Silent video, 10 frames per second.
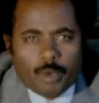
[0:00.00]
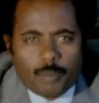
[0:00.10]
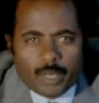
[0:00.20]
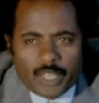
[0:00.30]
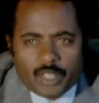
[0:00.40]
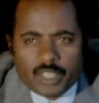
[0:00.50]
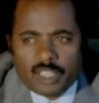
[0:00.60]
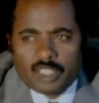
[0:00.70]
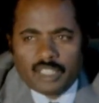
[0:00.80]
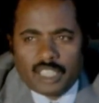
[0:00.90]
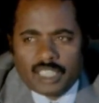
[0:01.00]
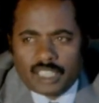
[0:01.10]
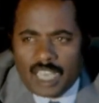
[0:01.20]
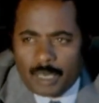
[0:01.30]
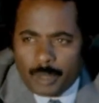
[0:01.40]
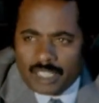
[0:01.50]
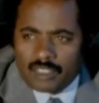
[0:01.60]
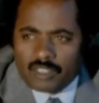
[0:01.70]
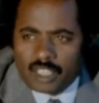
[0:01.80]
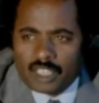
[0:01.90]
population, the entire
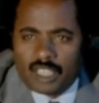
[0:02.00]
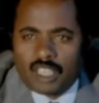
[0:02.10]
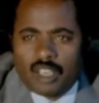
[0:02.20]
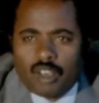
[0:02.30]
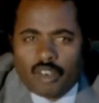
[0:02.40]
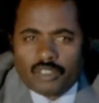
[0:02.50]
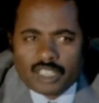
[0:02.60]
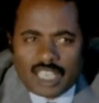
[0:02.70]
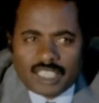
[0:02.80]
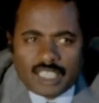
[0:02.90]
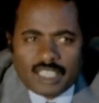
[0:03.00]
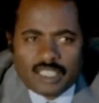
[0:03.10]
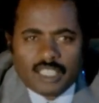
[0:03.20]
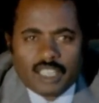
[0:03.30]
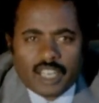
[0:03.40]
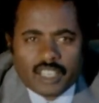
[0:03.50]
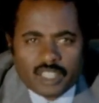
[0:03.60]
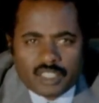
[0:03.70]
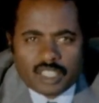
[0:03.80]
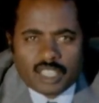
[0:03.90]
peasantry of the southern
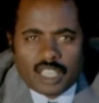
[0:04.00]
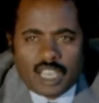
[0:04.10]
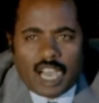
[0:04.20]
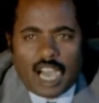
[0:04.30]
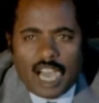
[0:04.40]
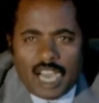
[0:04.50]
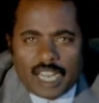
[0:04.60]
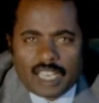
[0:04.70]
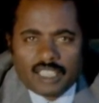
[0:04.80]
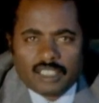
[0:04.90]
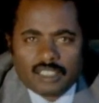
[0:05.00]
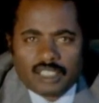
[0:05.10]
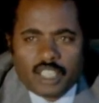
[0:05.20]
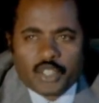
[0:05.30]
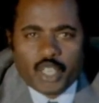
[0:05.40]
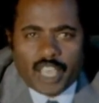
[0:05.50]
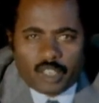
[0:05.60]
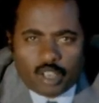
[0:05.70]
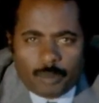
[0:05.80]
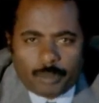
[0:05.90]
regions are
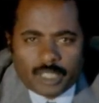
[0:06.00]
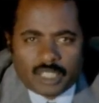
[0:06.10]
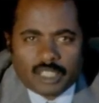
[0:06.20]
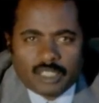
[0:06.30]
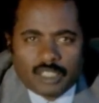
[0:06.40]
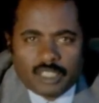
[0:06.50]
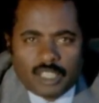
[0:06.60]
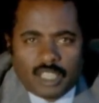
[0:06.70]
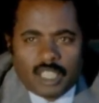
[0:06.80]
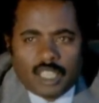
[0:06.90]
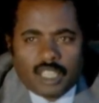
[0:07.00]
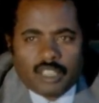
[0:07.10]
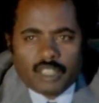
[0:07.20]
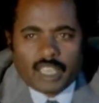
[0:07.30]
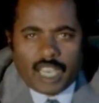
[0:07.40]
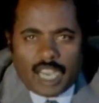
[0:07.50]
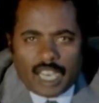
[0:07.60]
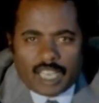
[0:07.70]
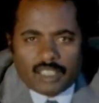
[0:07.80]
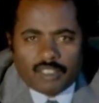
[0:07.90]
sharecroppers. They
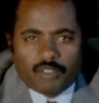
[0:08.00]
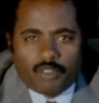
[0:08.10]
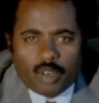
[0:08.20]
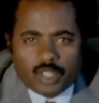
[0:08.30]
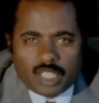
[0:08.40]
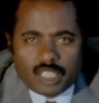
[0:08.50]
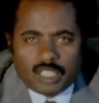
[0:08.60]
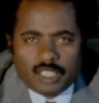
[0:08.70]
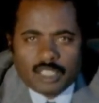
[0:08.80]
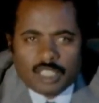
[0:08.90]
are forced